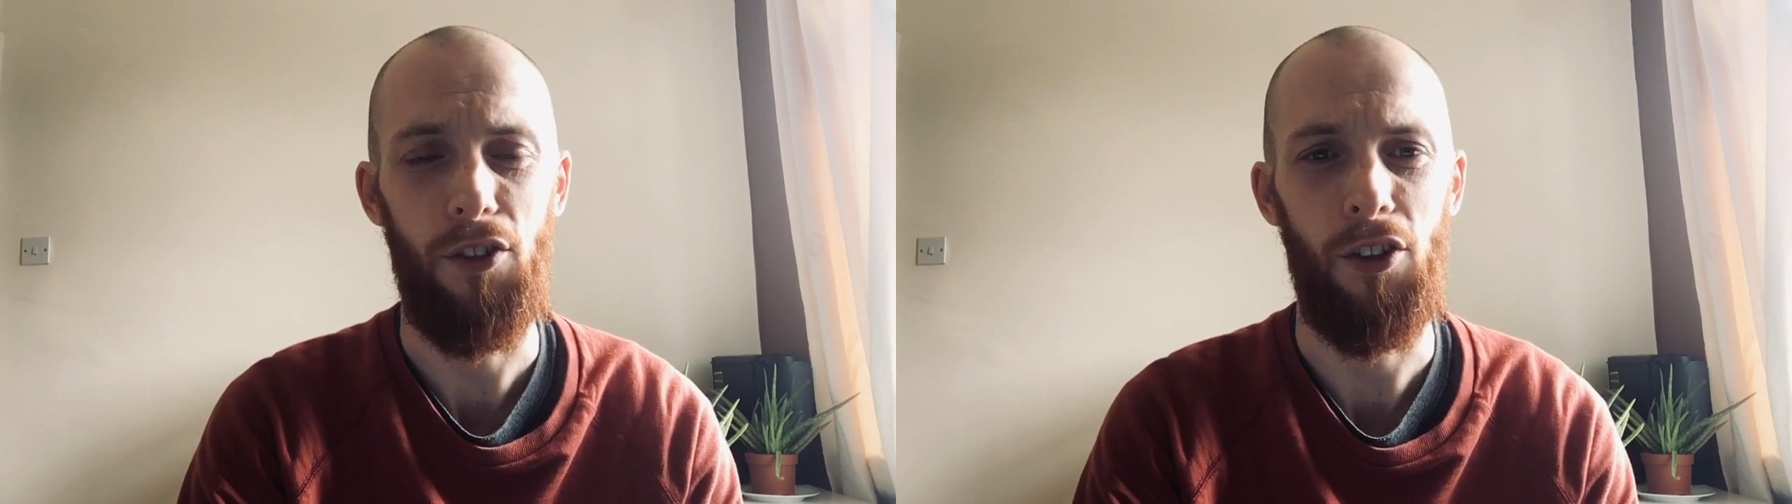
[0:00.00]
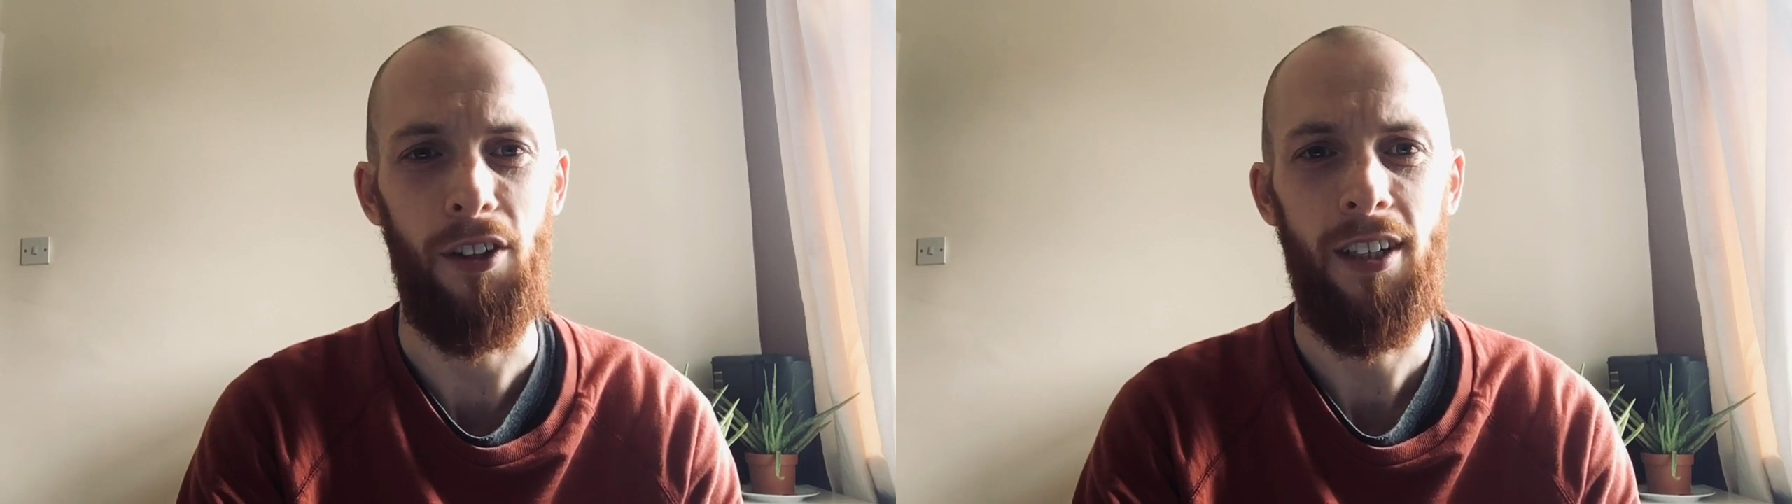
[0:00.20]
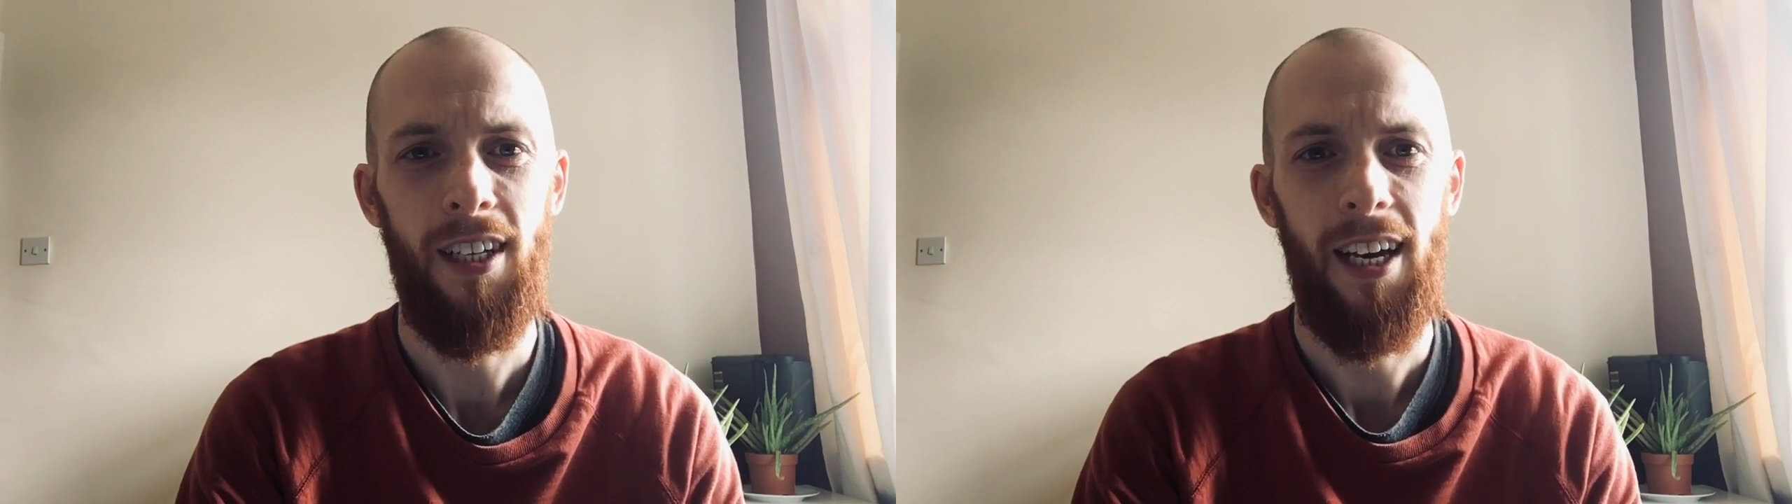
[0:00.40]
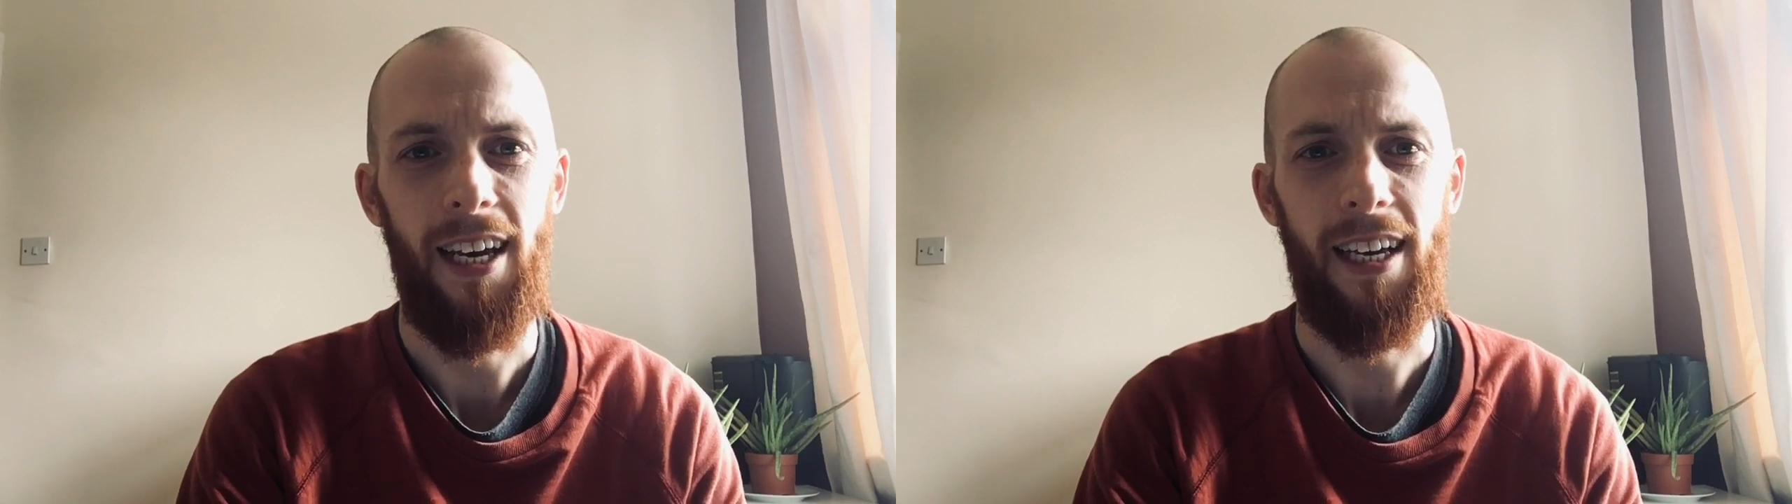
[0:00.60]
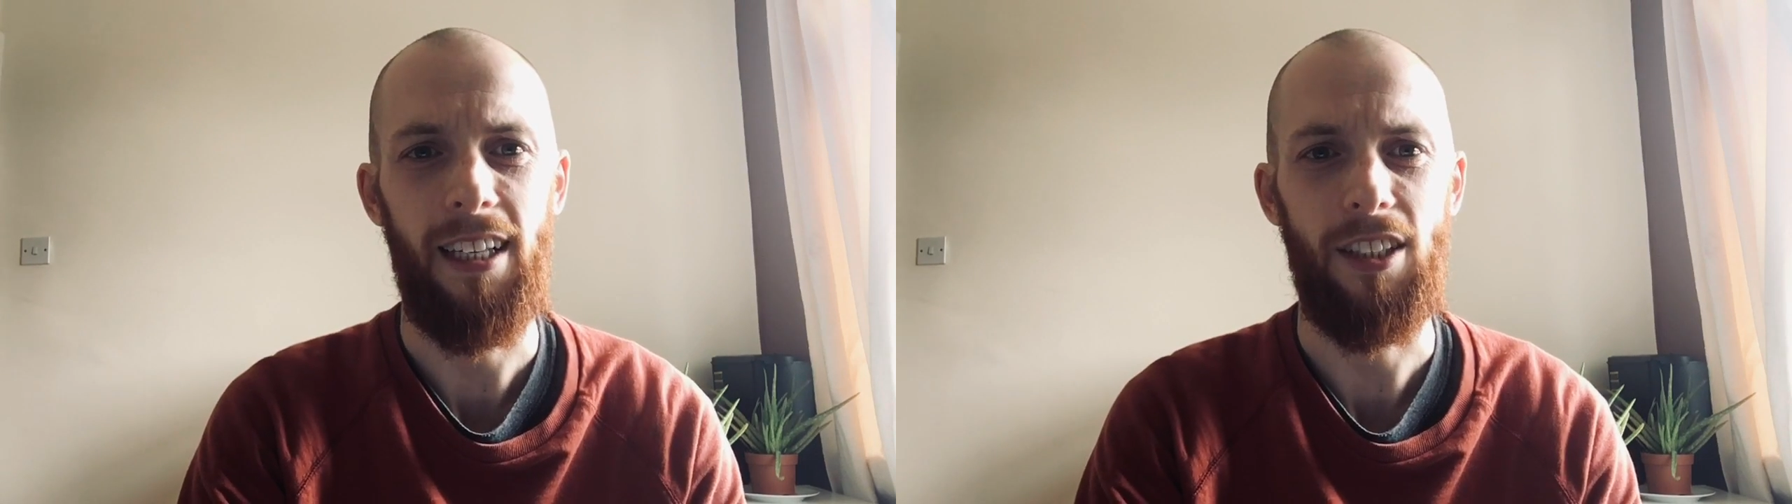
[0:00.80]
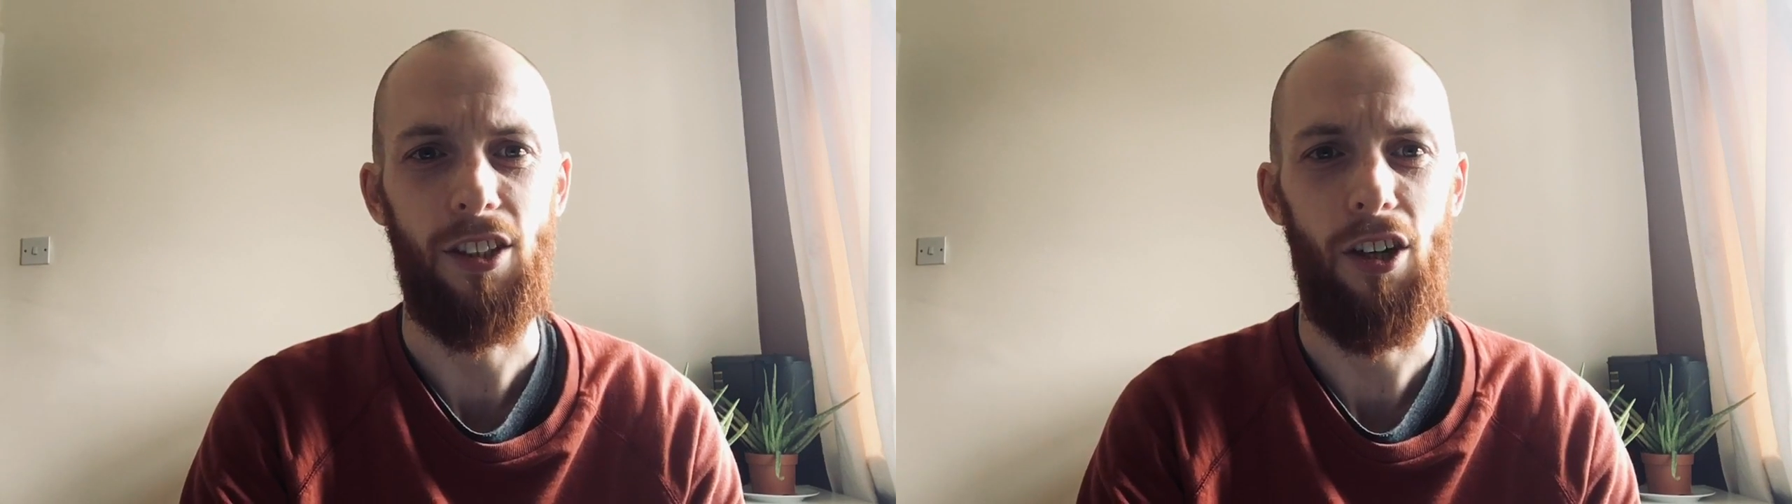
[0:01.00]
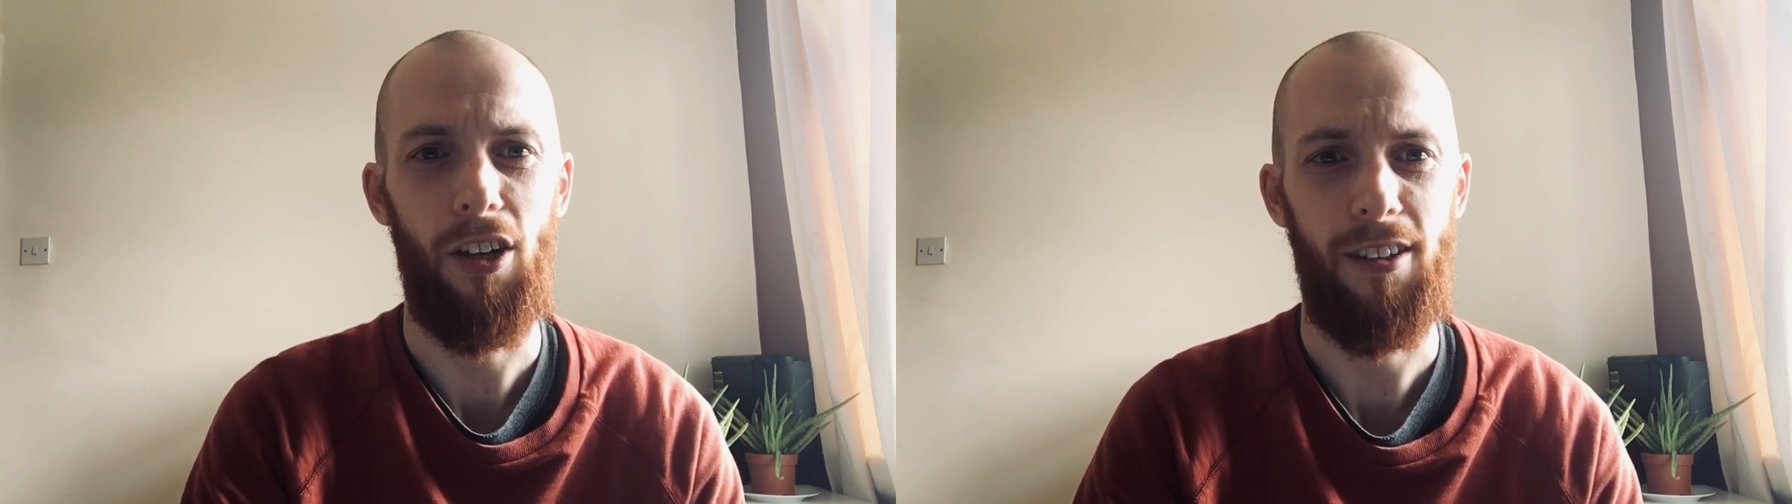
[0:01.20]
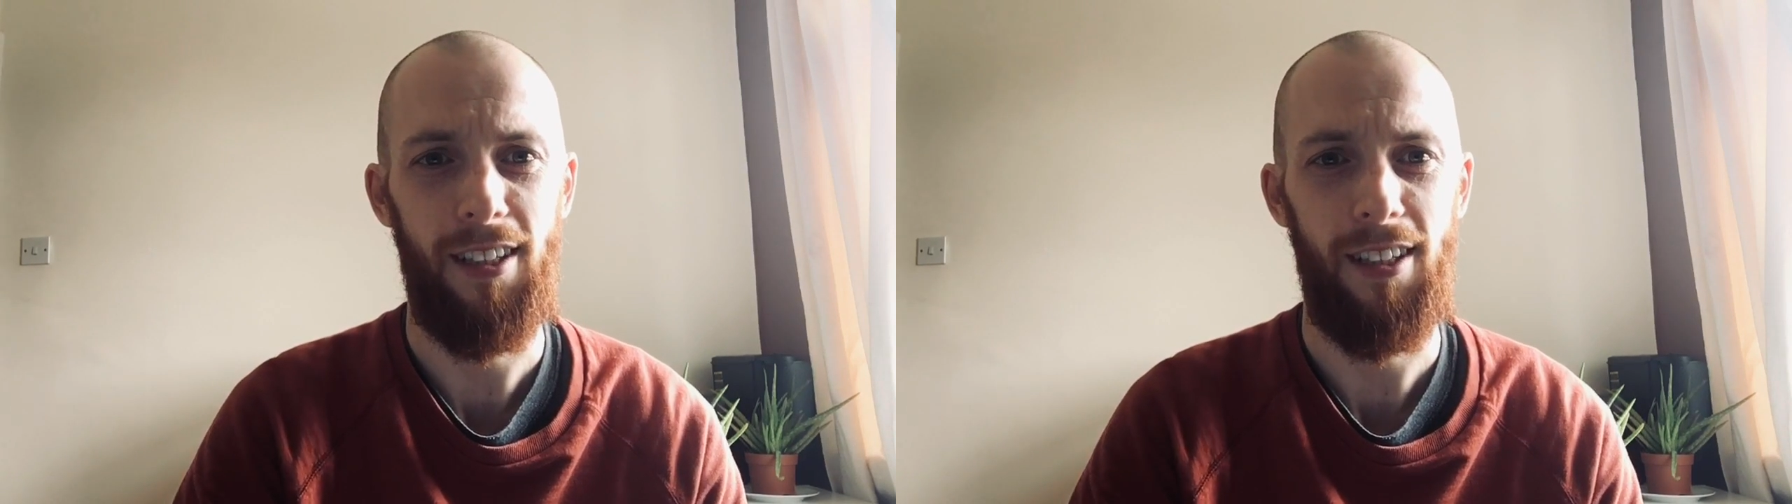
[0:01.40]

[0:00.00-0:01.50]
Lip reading: done against God,